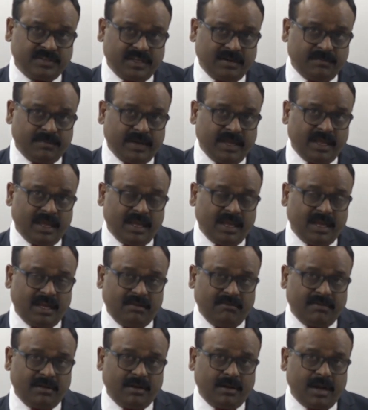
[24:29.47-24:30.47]
by
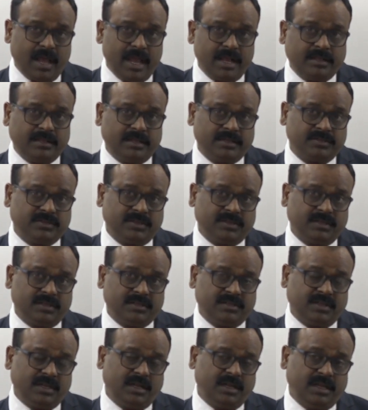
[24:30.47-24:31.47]
anyone like this. It is
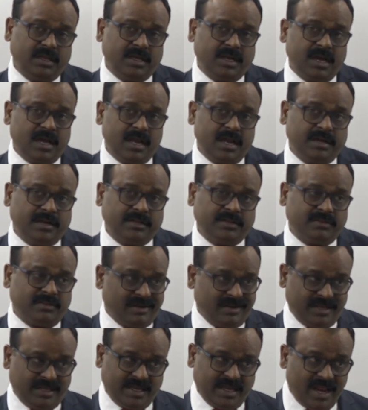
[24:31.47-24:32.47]
illegal, it is
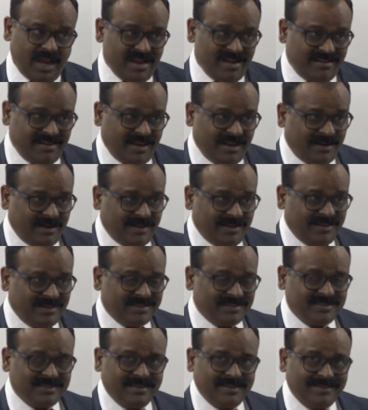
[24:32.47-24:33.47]
illegality, it
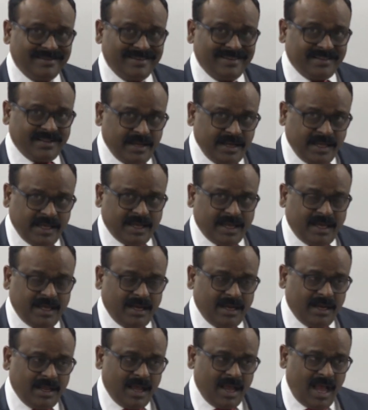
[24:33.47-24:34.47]
is
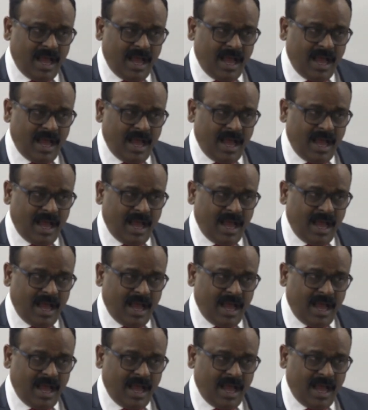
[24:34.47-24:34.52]
legal.